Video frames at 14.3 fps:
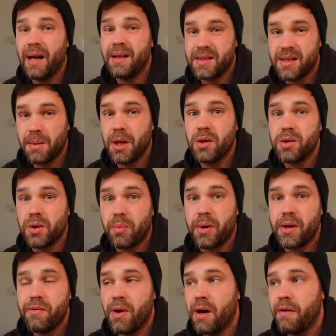And some of those are
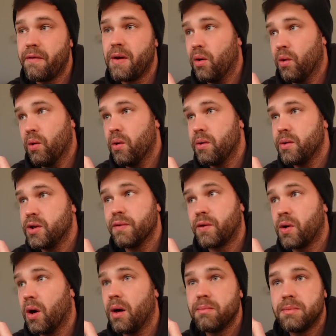pretty rough. Or you've
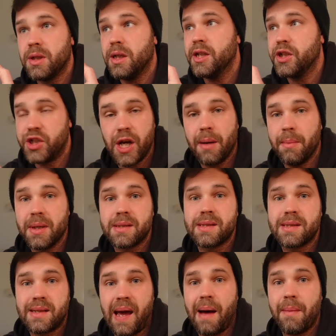got legitimate
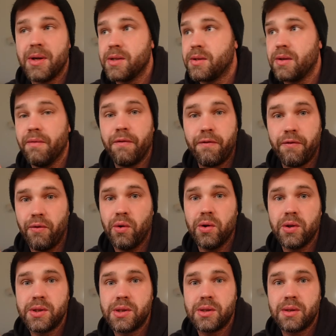scammers and
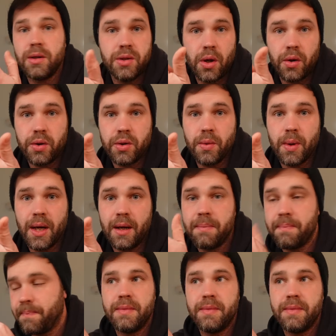frauds. You know who you are.